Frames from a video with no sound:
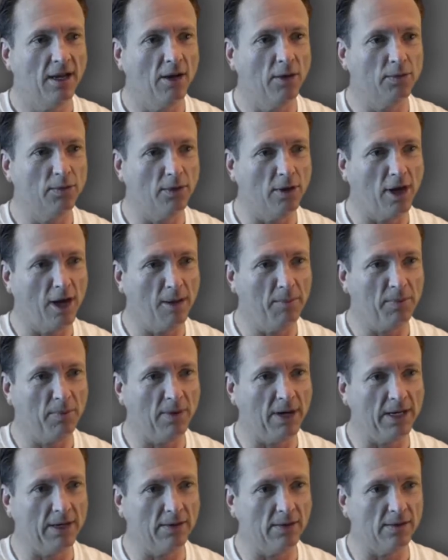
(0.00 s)

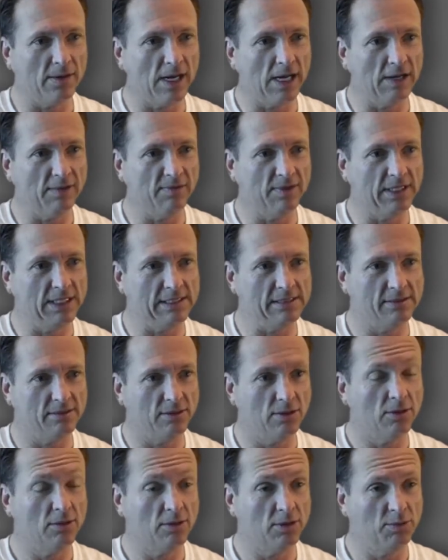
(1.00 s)
owner-operator of these
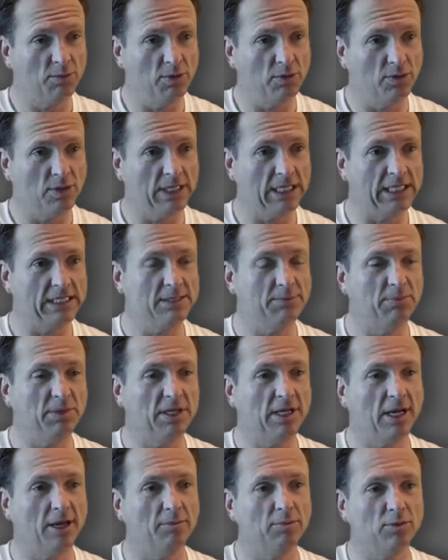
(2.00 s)
communities,
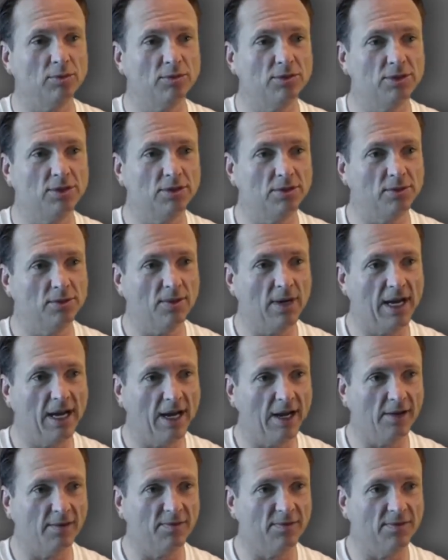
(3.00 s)
be able to
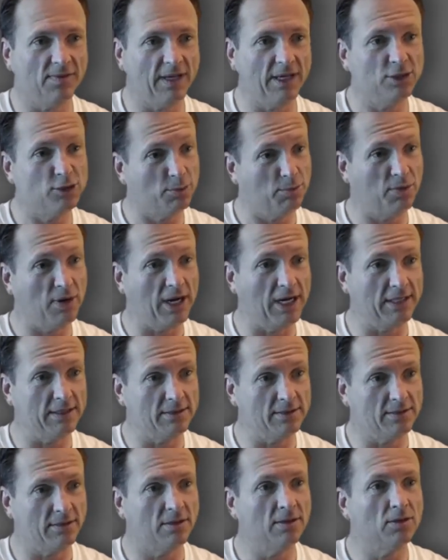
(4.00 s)
have
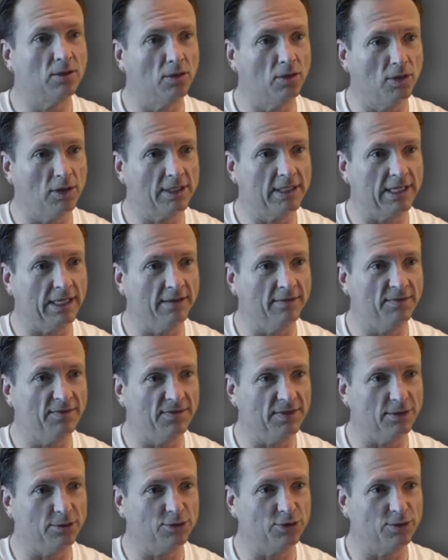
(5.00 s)
enterprise look and
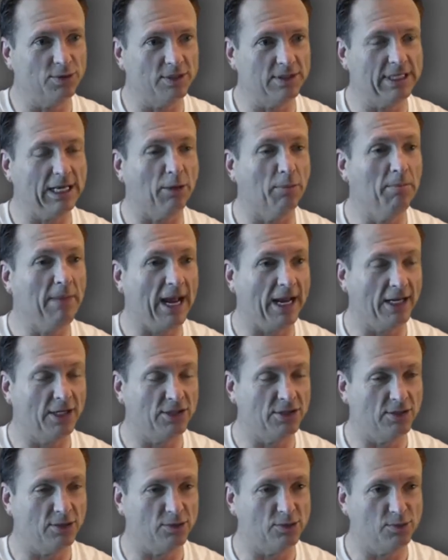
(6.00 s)
feel to it to help
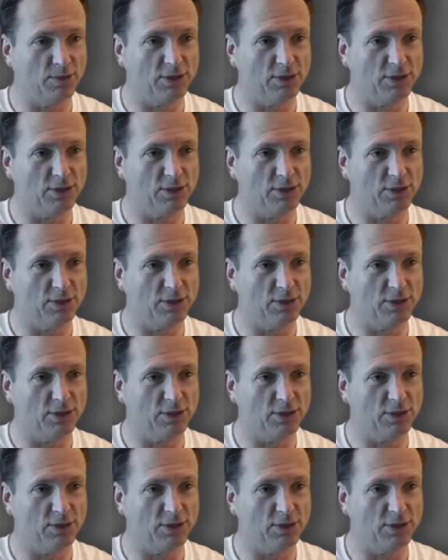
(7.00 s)
manage those